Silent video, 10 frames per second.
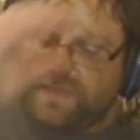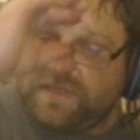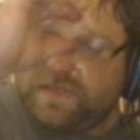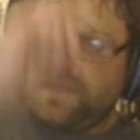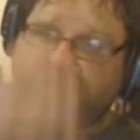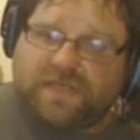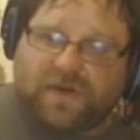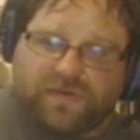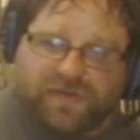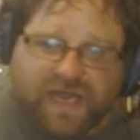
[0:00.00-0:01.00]
So,
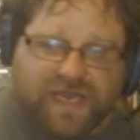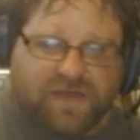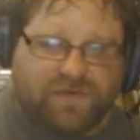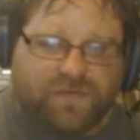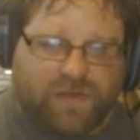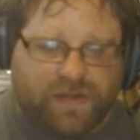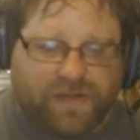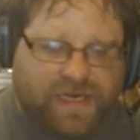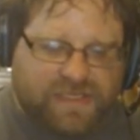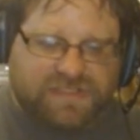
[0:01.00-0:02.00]
thank you,
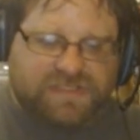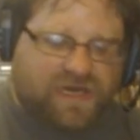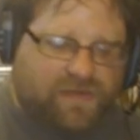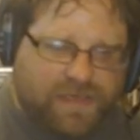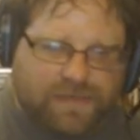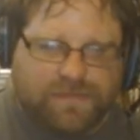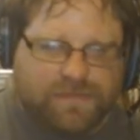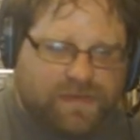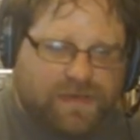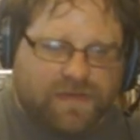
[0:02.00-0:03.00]
ladies and gentlemen,
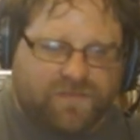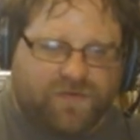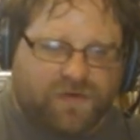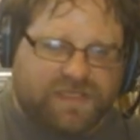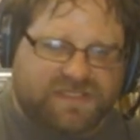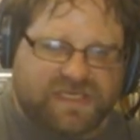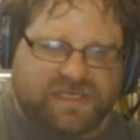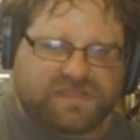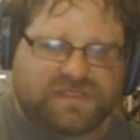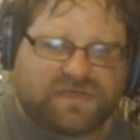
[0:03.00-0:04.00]
for listening
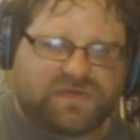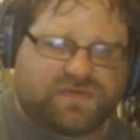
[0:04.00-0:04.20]
to